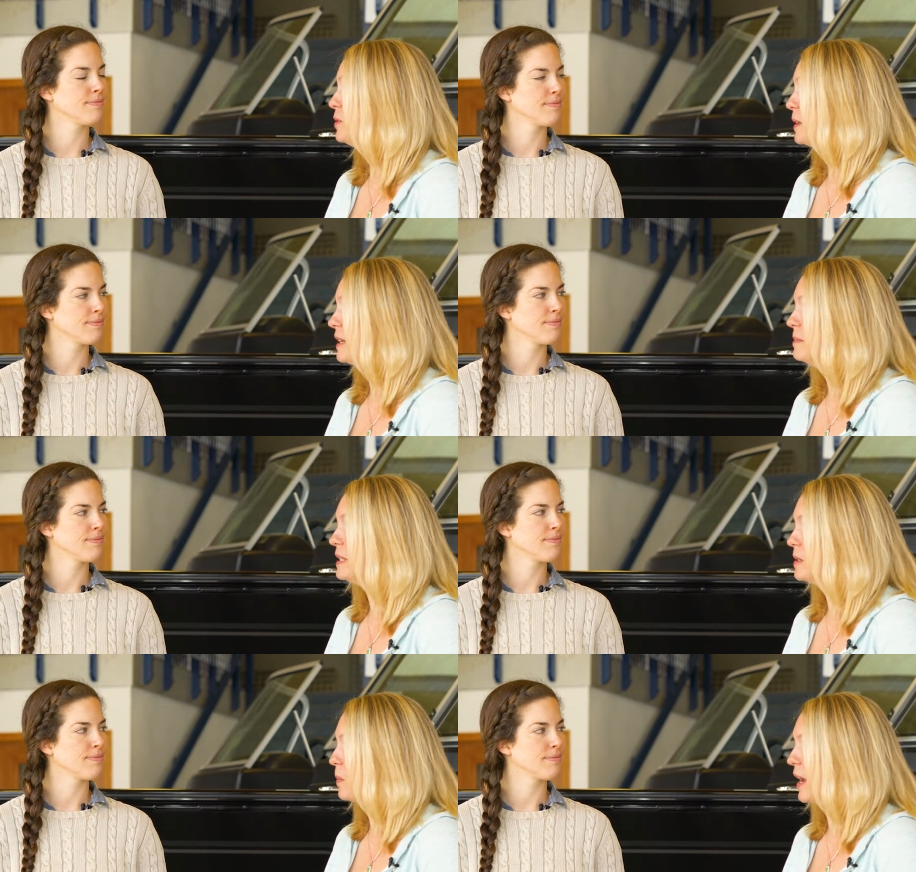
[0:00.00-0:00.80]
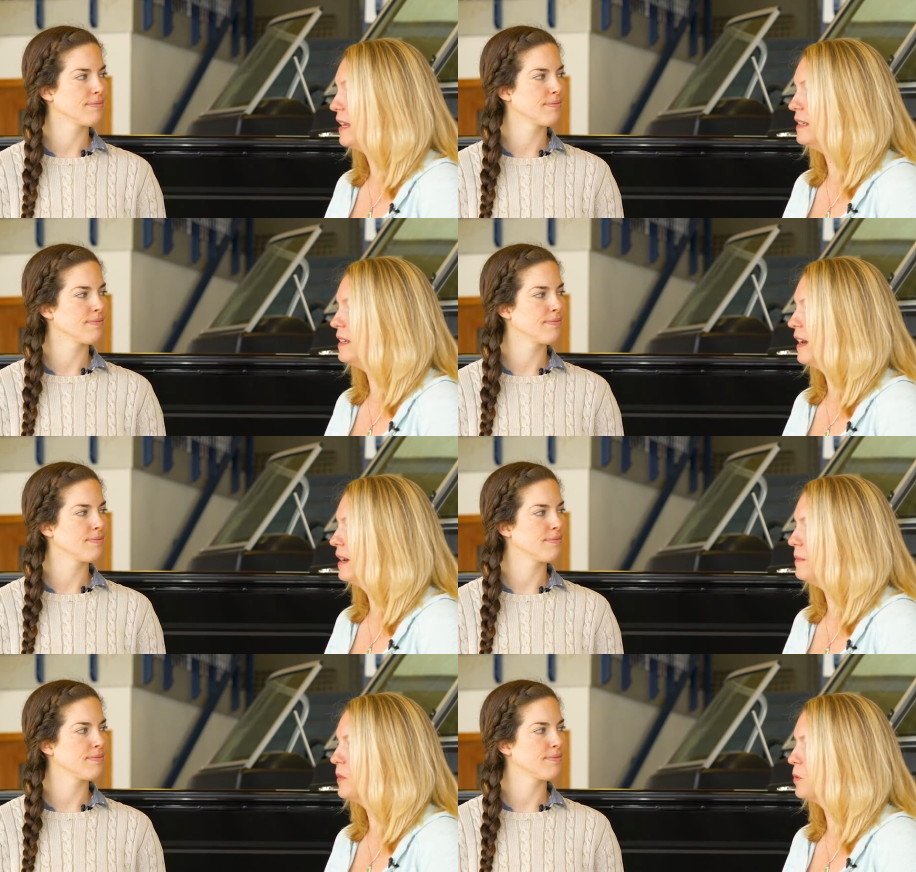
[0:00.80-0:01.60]
Speaker 1: too can be spread
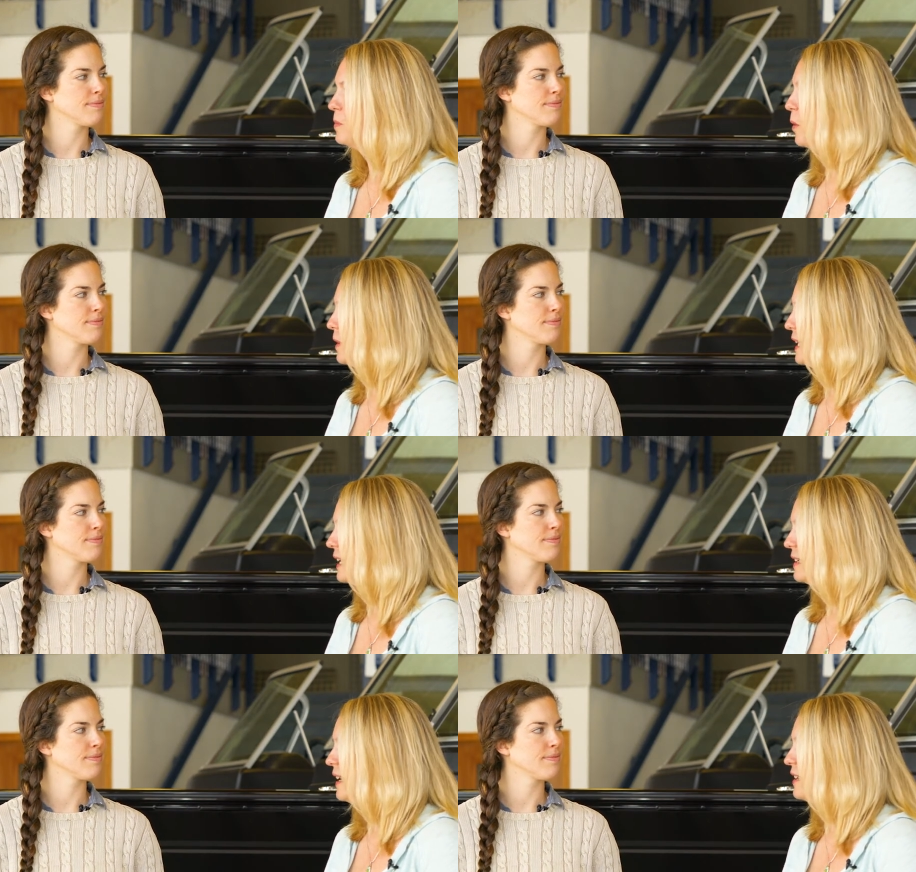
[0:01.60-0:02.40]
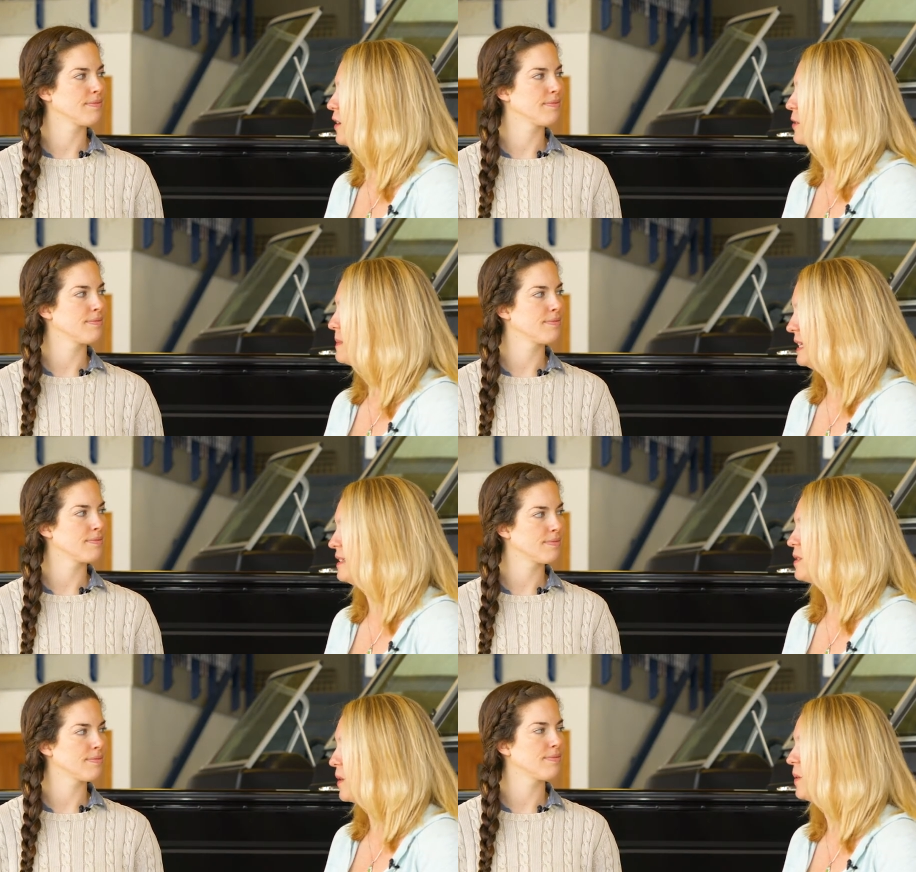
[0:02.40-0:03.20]
through boating and other
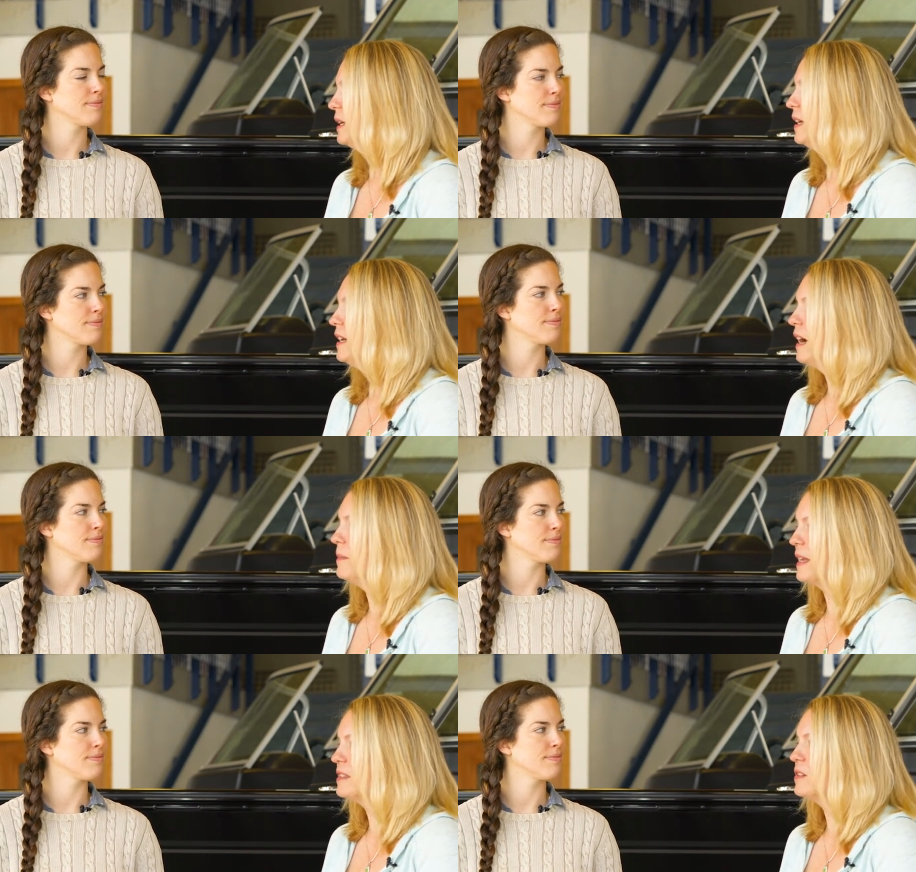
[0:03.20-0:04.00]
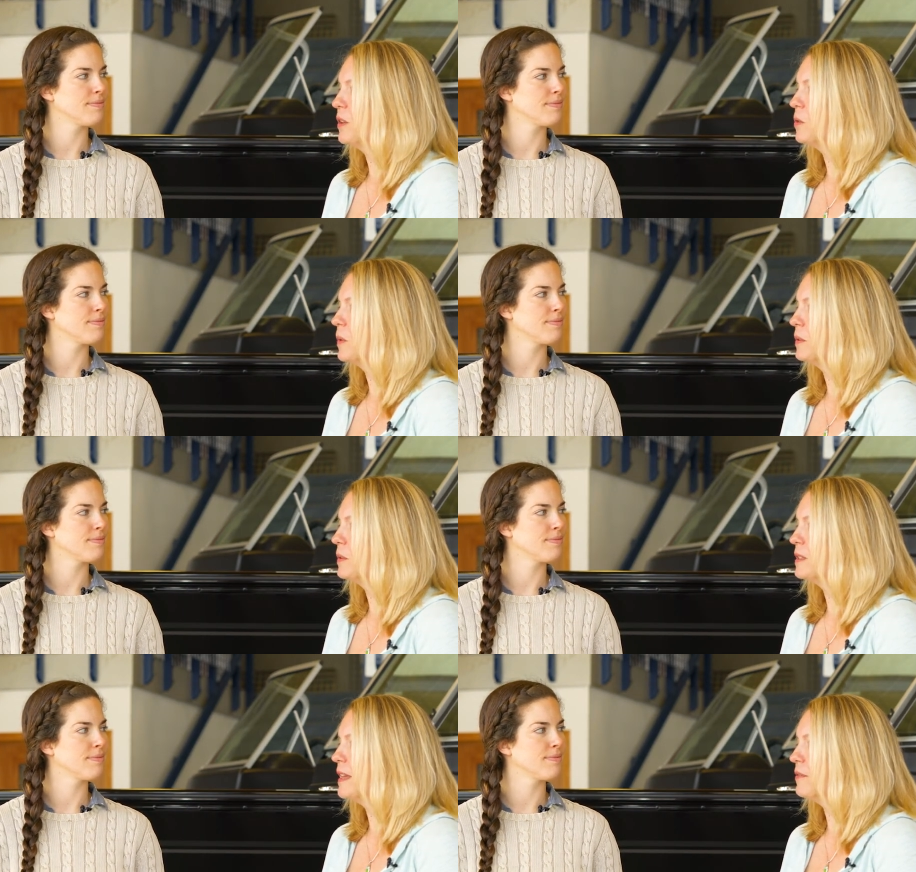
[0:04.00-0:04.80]
means. So that's another one
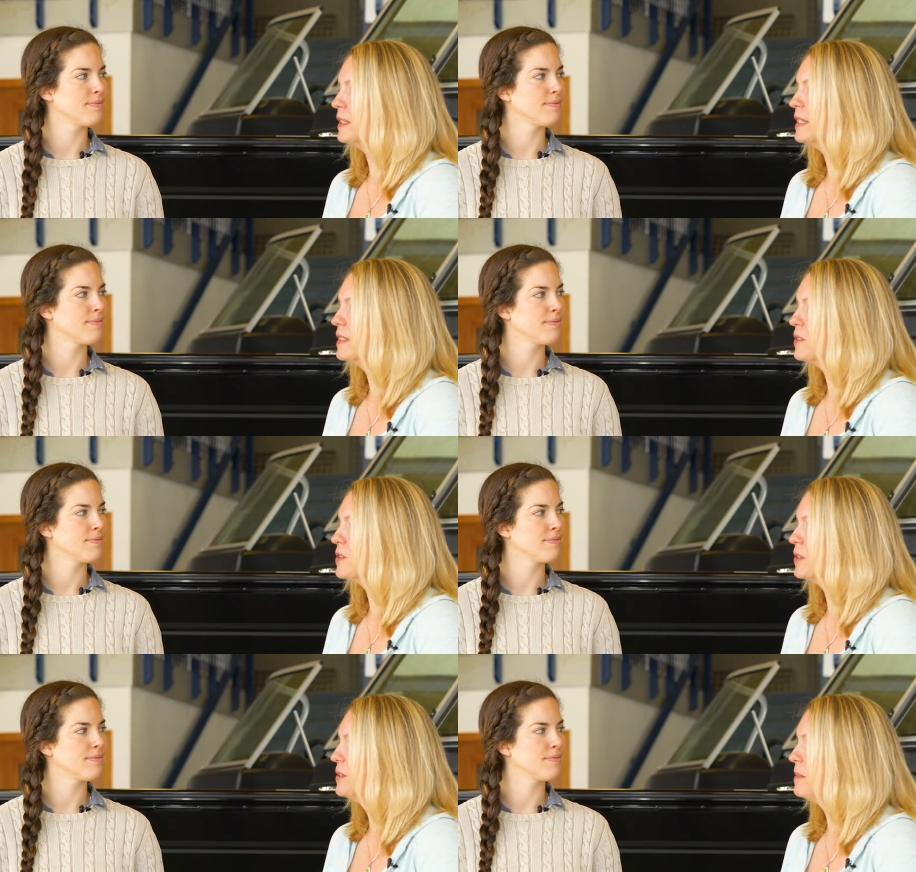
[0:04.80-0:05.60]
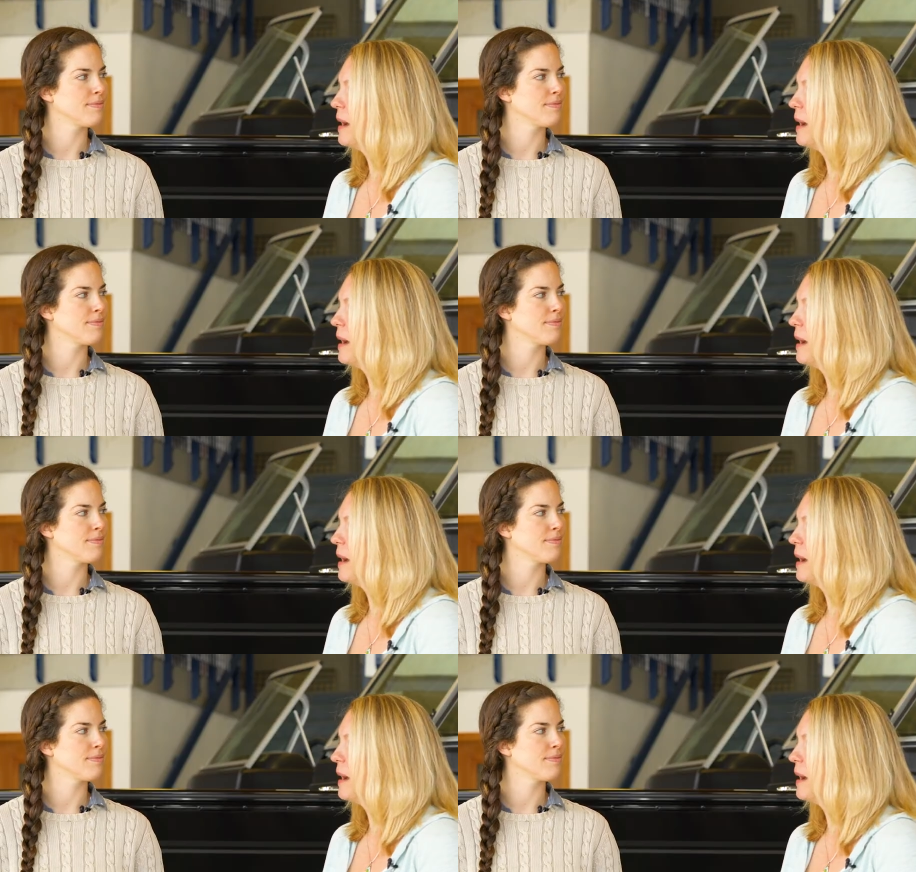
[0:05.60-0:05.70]
we're definitely concerned